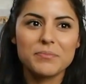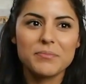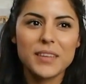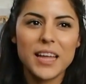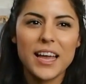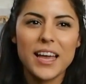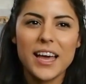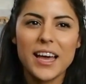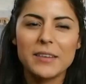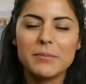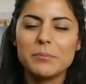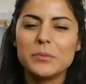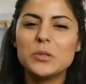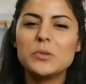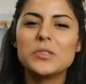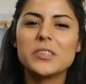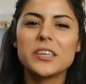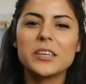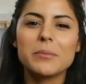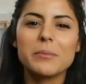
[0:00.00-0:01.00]
had
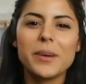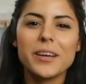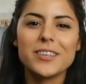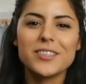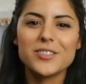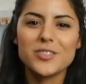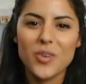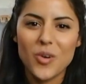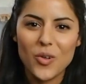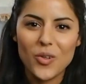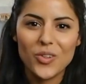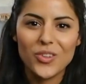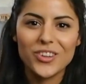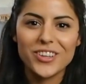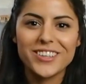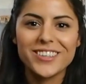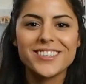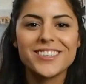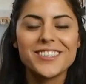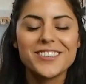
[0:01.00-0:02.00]
music in my soul
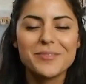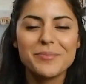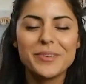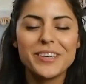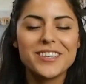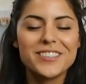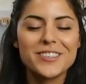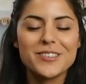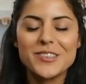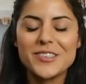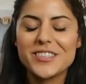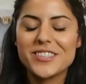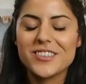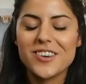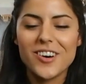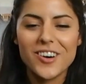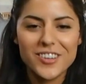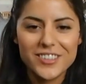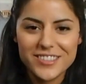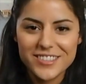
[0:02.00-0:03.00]
because I was
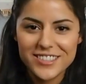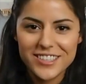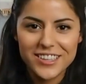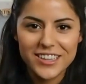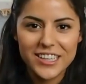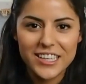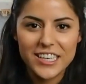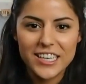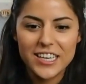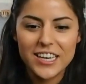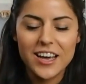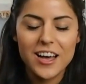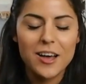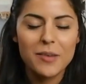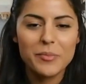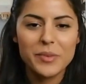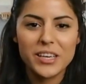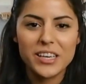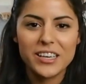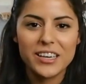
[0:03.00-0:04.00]
constantly
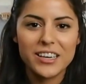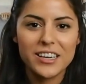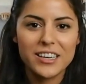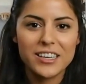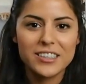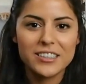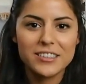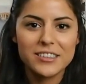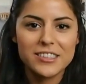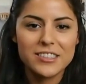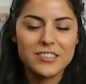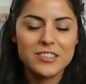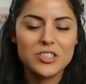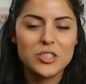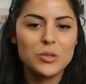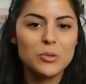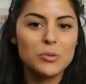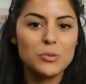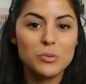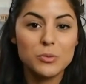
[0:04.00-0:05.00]
humming these
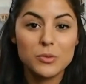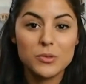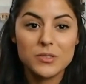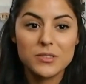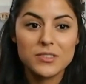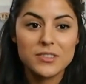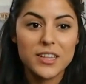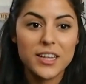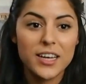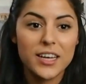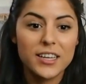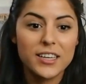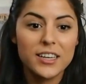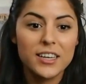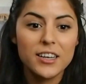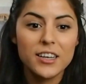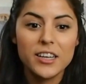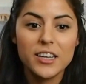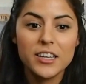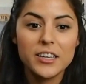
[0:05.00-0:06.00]
tunes that
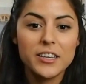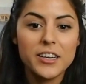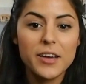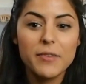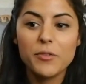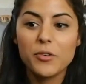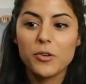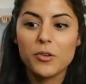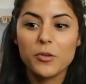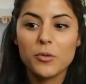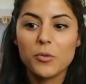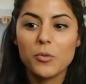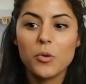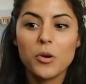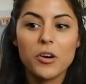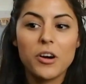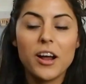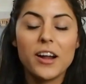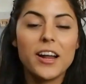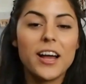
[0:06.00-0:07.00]
never
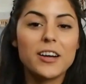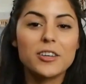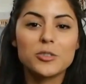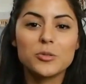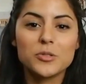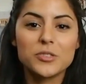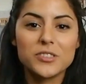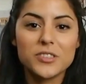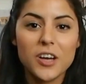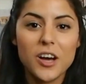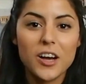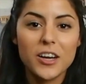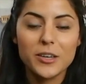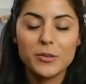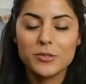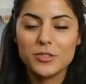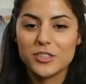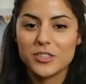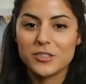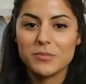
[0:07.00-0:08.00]
were an actual song. It
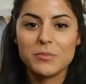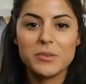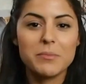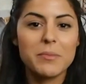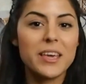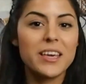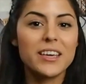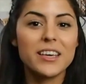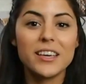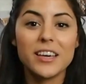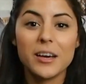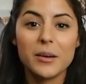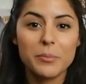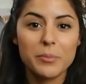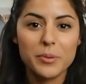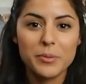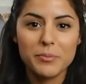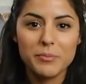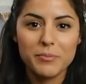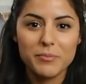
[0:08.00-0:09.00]
was just me making up
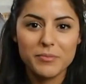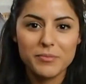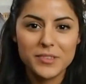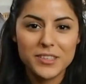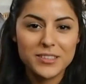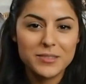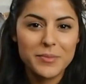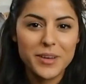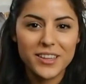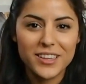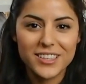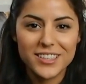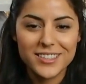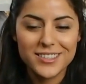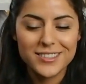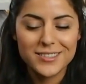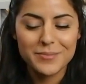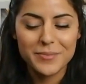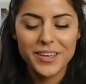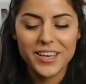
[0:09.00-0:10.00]
these
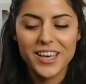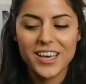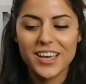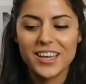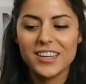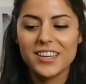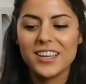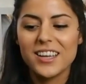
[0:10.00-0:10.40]
melodies in my head.